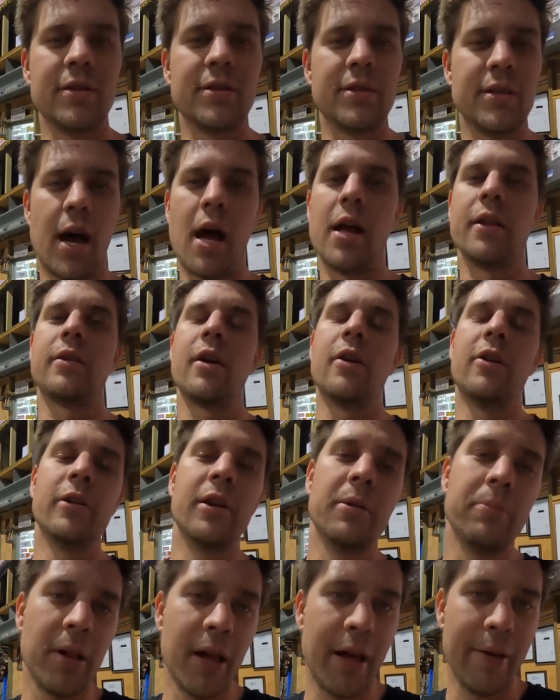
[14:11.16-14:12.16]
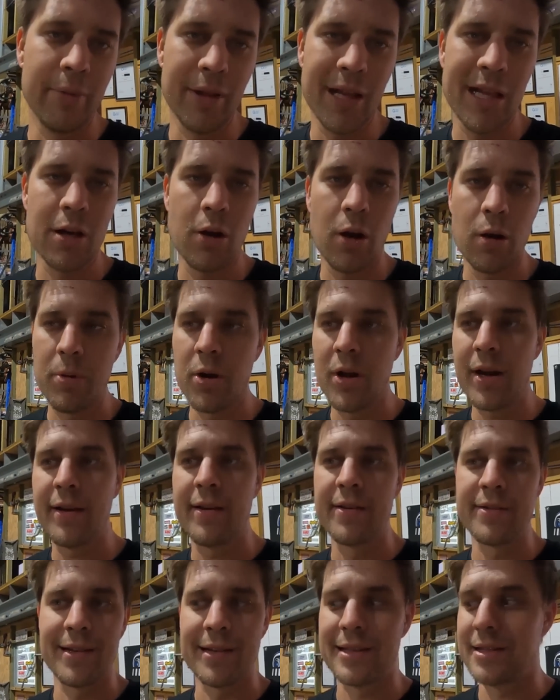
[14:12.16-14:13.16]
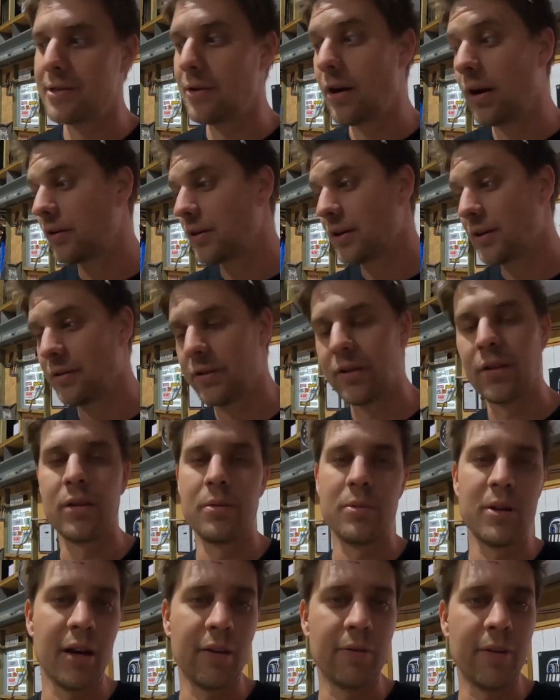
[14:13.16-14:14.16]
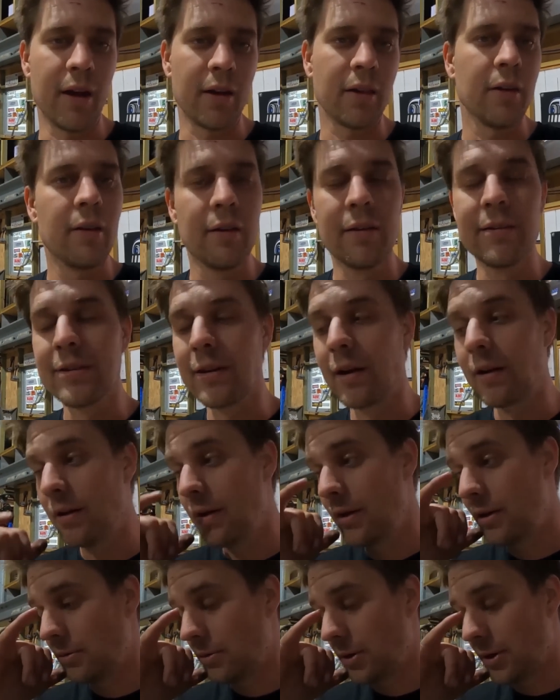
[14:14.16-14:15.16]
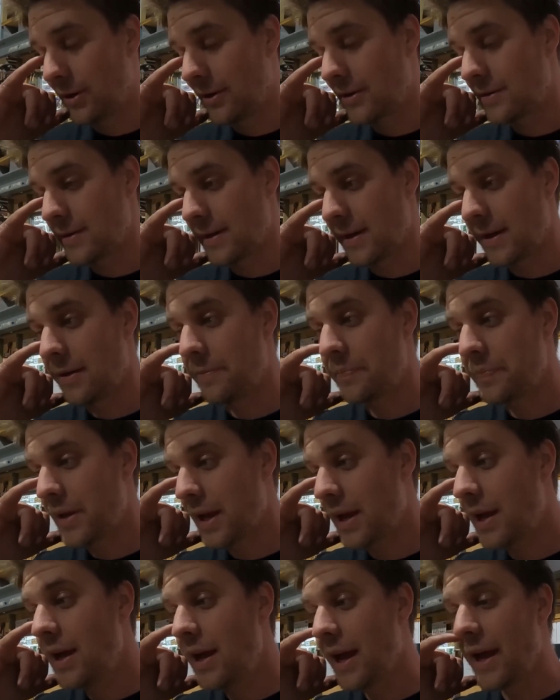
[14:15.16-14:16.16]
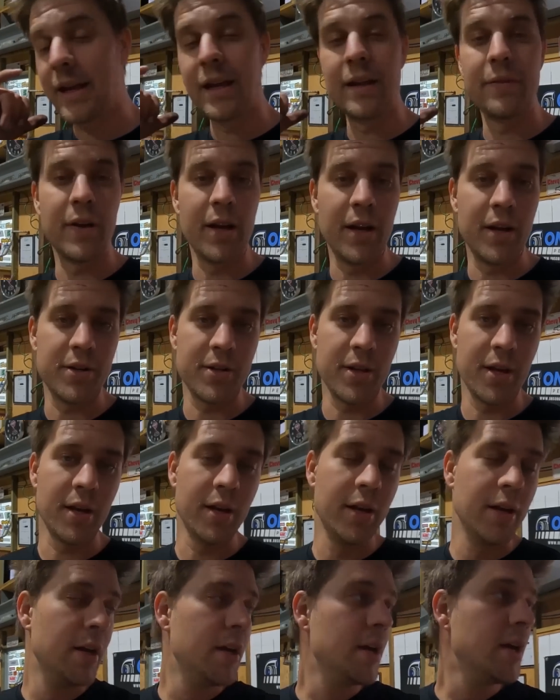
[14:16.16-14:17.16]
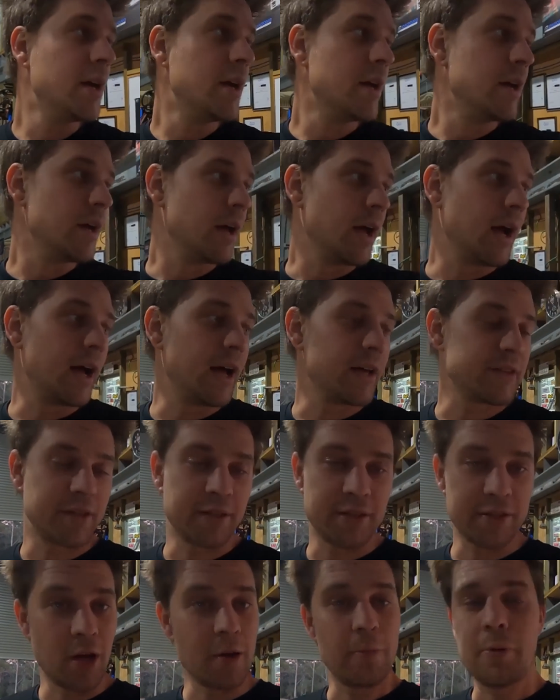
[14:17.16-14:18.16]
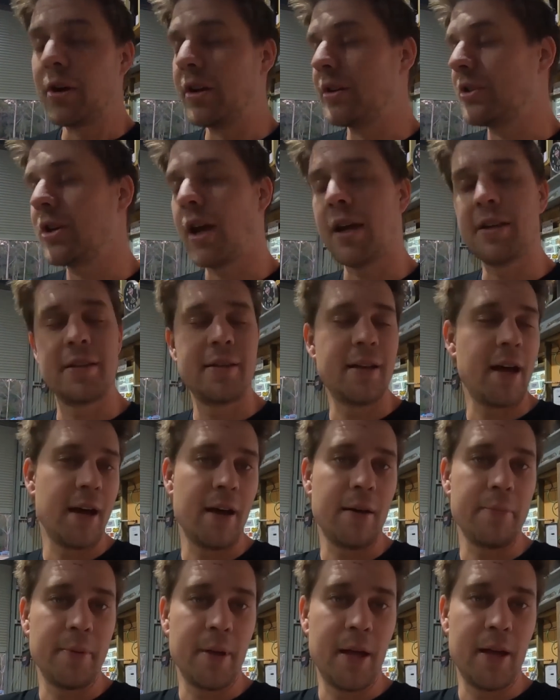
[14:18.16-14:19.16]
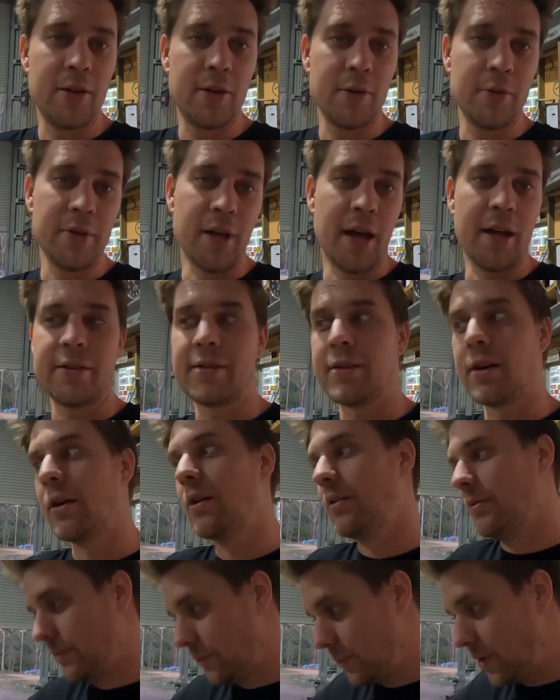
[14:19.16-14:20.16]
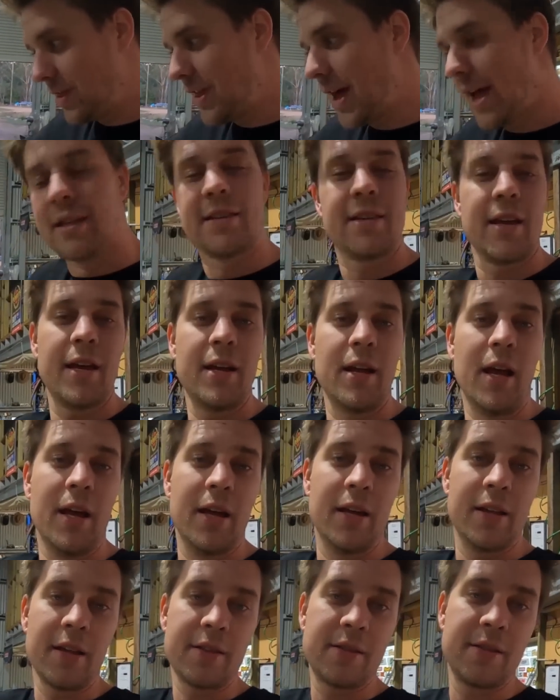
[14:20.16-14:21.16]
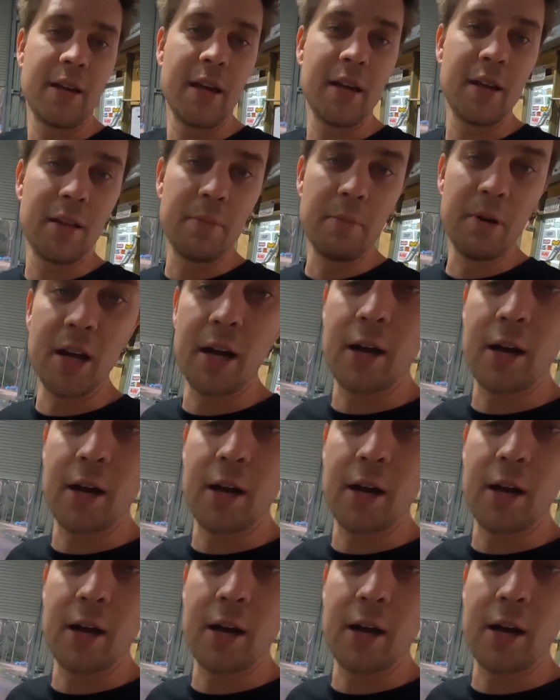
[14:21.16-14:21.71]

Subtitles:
to start going and playing with the throttle body because it's not the limiting factor. So we're not going to see any advantage there. So there's no point in chasing that up and doing that. So with that said, that's the end of the